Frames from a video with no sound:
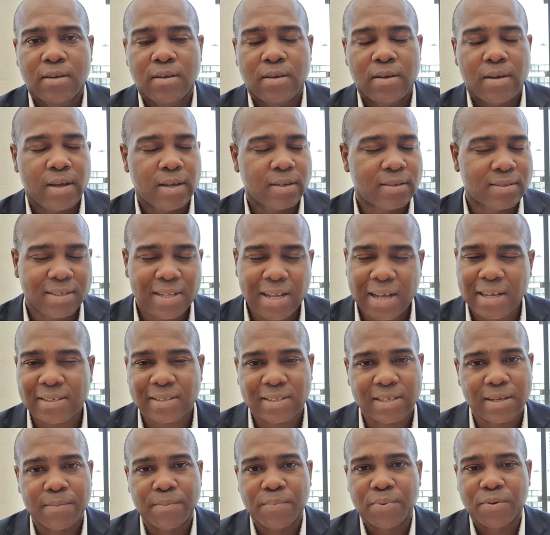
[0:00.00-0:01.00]
It's that
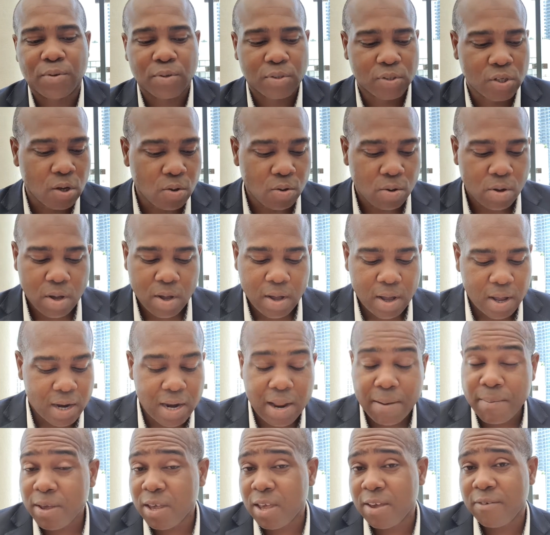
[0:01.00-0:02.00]
simple. So
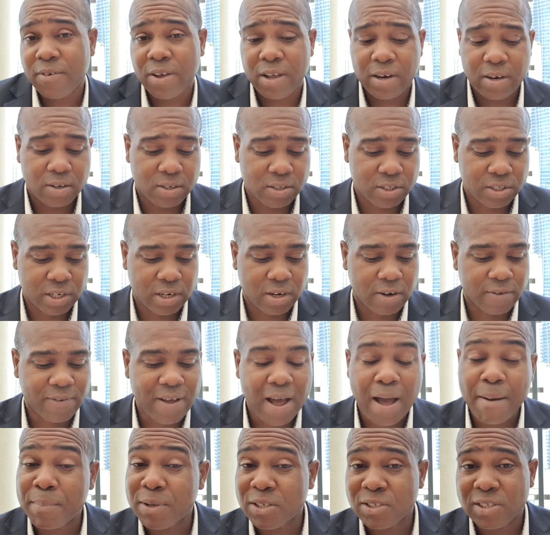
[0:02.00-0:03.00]
let me give you a nutshell of
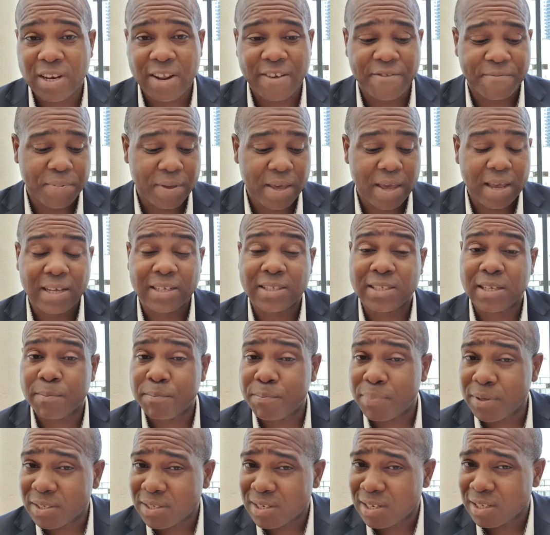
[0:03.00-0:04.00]
Amazon FBA. Is a
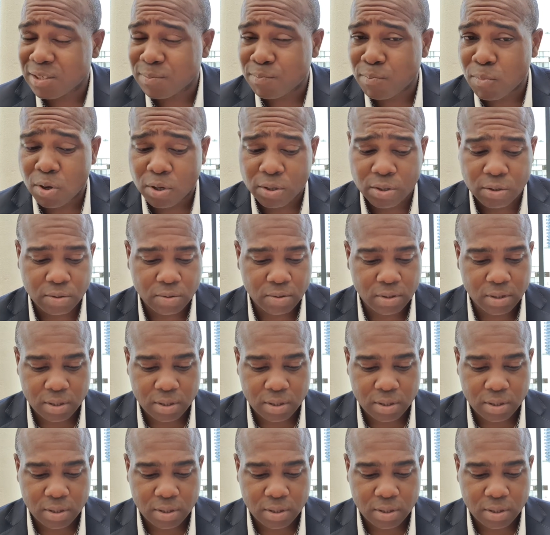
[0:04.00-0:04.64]
business model